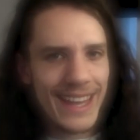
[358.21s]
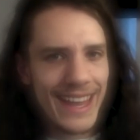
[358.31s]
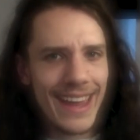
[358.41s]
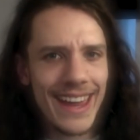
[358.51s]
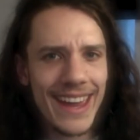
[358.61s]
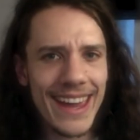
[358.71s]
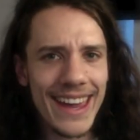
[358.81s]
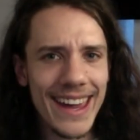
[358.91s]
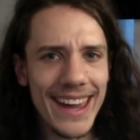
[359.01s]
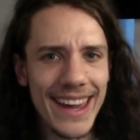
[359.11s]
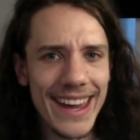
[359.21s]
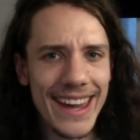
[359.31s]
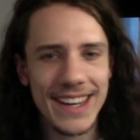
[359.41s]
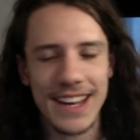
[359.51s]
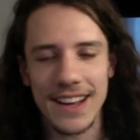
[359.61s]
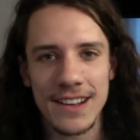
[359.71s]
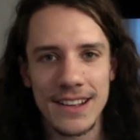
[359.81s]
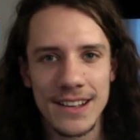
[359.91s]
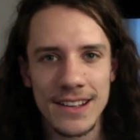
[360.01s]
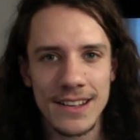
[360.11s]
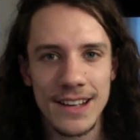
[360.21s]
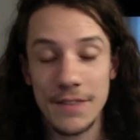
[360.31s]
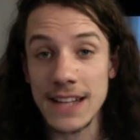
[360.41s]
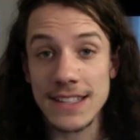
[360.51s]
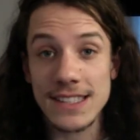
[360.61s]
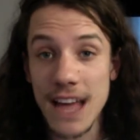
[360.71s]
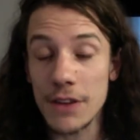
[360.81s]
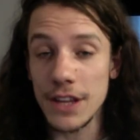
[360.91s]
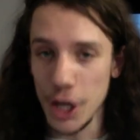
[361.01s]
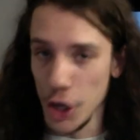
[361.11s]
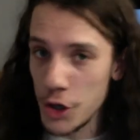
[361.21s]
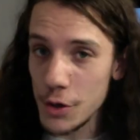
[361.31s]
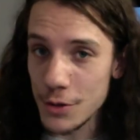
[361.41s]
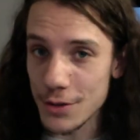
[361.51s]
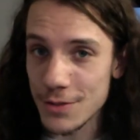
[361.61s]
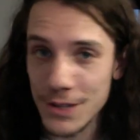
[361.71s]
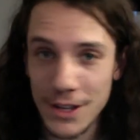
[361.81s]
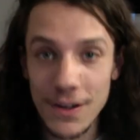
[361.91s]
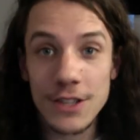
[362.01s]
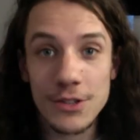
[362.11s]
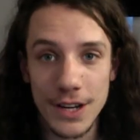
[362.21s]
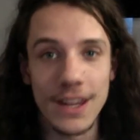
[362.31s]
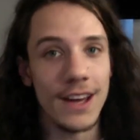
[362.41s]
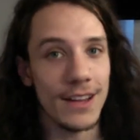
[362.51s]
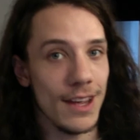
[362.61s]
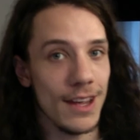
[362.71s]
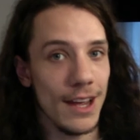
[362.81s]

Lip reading: Hey! If that's the sound that you use when you're frustrated,